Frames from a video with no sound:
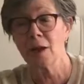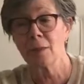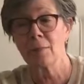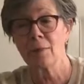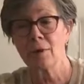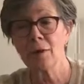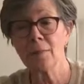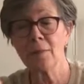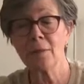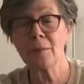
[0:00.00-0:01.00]

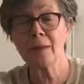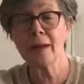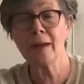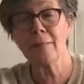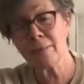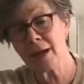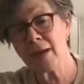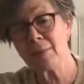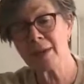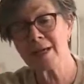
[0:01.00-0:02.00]
Purple
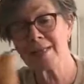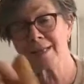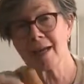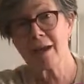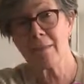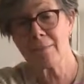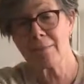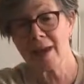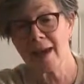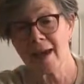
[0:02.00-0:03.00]
bear picks a
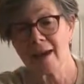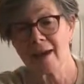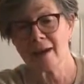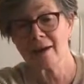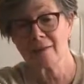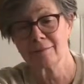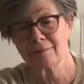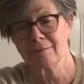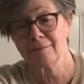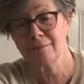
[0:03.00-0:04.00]
pear.
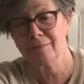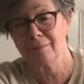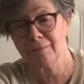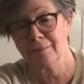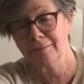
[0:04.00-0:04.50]
Mm.